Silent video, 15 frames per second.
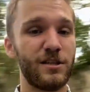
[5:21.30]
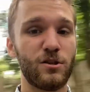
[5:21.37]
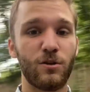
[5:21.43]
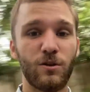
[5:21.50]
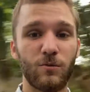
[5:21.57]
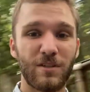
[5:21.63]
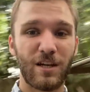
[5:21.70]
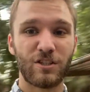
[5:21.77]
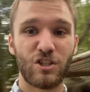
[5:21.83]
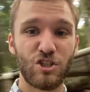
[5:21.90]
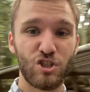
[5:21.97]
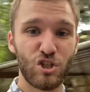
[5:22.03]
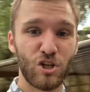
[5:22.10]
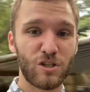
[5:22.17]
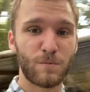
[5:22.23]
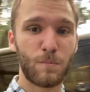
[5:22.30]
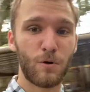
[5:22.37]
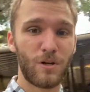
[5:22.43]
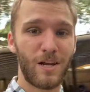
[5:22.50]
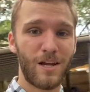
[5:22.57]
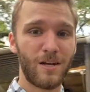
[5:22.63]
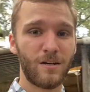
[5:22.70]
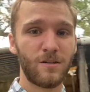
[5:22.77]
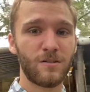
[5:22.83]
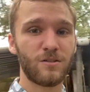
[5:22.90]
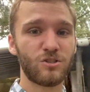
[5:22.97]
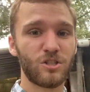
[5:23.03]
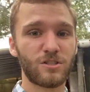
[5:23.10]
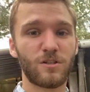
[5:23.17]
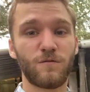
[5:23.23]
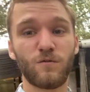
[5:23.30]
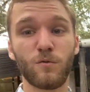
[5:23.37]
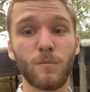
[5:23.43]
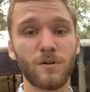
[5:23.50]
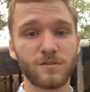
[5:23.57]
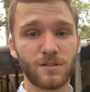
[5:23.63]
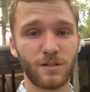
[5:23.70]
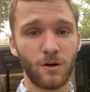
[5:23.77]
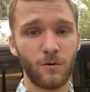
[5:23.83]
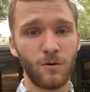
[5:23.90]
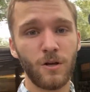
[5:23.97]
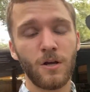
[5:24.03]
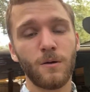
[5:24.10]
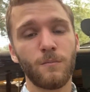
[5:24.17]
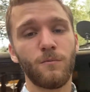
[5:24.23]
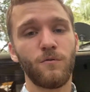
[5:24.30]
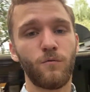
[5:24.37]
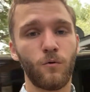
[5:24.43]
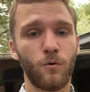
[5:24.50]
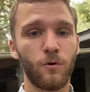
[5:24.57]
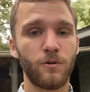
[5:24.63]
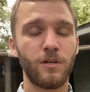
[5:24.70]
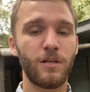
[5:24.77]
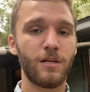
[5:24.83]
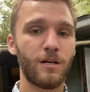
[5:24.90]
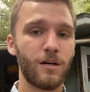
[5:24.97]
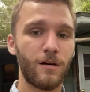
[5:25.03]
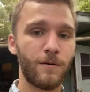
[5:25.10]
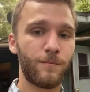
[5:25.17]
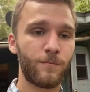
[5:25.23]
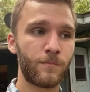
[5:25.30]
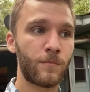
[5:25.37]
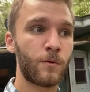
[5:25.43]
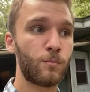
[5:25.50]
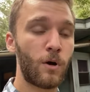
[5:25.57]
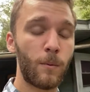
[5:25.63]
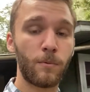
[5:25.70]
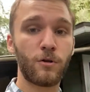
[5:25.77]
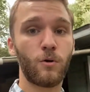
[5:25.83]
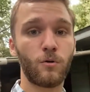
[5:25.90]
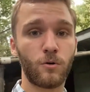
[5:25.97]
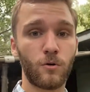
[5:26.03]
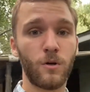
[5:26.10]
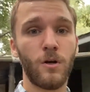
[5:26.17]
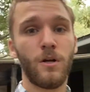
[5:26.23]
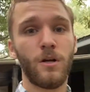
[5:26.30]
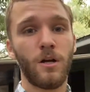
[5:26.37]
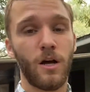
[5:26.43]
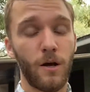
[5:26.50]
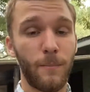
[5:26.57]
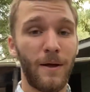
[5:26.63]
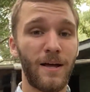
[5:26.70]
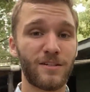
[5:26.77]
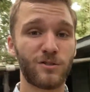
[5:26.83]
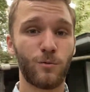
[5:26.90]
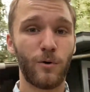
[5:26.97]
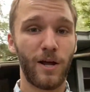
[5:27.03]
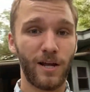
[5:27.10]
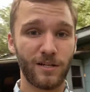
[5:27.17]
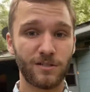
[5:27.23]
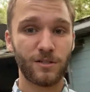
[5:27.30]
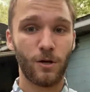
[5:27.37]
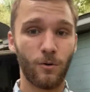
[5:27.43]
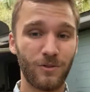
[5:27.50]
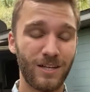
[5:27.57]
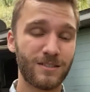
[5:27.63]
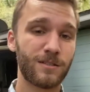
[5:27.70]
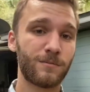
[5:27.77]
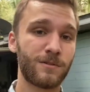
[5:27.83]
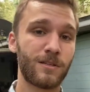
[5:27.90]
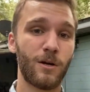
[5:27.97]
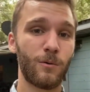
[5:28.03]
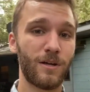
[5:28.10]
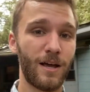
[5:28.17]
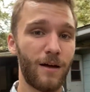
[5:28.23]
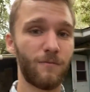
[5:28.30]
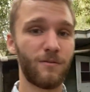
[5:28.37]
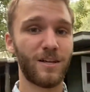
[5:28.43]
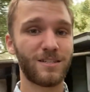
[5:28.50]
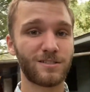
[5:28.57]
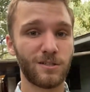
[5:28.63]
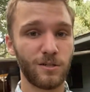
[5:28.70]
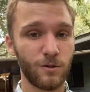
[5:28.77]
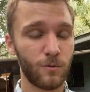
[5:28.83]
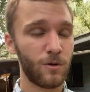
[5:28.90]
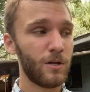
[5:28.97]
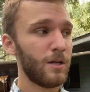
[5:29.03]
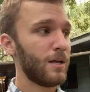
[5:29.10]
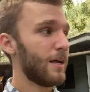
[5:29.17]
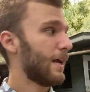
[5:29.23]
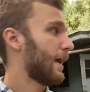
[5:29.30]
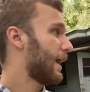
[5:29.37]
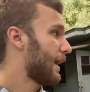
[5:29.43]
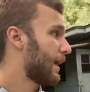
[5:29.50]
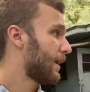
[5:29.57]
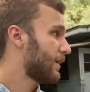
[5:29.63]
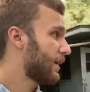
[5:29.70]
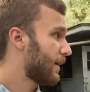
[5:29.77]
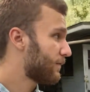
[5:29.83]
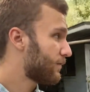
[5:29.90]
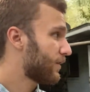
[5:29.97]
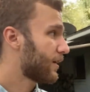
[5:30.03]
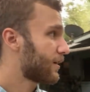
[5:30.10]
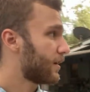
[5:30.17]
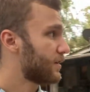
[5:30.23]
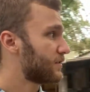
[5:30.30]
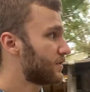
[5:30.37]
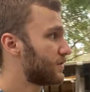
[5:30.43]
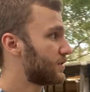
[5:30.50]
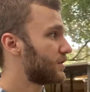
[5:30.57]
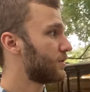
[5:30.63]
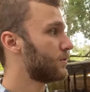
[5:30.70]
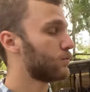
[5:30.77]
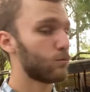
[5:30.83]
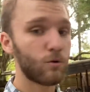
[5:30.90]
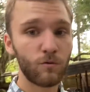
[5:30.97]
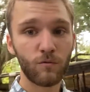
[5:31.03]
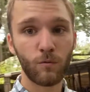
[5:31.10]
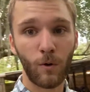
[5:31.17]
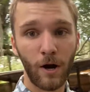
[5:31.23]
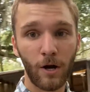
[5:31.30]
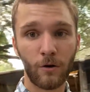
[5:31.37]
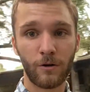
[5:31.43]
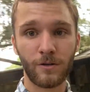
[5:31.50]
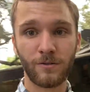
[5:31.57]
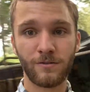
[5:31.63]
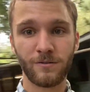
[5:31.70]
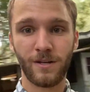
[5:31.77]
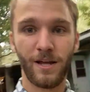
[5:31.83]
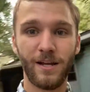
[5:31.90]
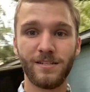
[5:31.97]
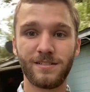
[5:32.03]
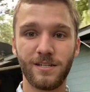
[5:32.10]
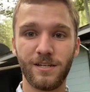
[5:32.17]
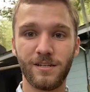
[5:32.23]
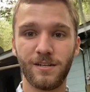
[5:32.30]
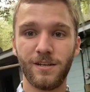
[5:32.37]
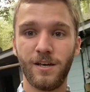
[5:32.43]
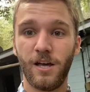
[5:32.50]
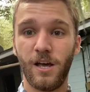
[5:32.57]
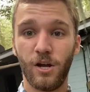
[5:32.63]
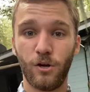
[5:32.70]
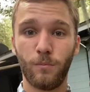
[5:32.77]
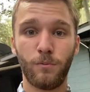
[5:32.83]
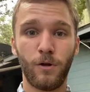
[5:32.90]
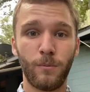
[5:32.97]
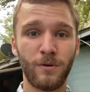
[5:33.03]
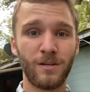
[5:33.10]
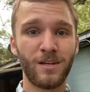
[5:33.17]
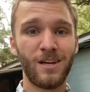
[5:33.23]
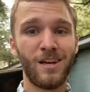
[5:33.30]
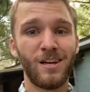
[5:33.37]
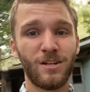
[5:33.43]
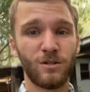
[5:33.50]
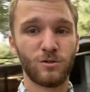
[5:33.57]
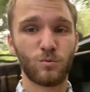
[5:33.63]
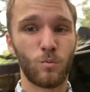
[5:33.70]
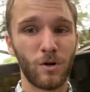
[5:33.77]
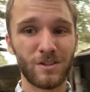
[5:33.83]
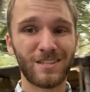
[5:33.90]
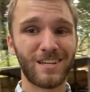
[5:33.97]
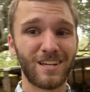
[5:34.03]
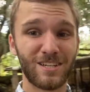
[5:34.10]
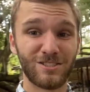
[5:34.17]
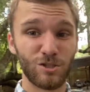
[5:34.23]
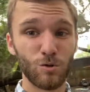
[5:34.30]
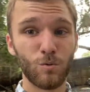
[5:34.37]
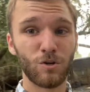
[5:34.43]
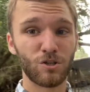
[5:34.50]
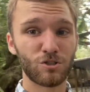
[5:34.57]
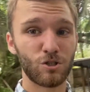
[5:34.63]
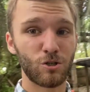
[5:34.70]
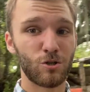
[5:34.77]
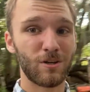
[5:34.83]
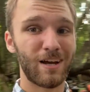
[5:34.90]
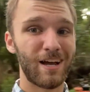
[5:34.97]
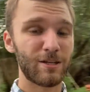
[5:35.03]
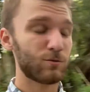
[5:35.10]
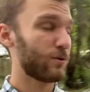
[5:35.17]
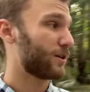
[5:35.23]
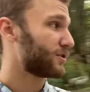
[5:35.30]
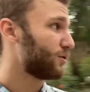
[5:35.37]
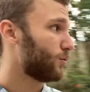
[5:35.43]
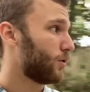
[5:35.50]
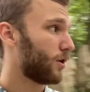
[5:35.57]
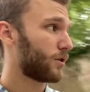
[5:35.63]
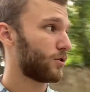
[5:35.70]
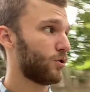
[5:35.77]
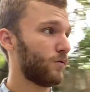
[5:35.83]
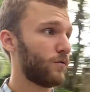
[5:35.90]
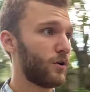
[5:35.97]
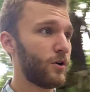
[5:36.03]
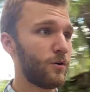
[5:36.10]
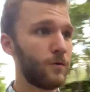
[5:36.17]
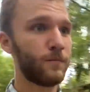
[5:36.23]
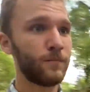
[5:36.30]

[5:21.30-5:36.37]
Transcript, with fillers: unit was actually just put in just a few months ago before the um, property owner uh, passed away. So that's something that we have less to do. And after that, guys, it's roof, wiring, AC, and our plumbing. There's one thing I do want to show you guys. while actually walking over here.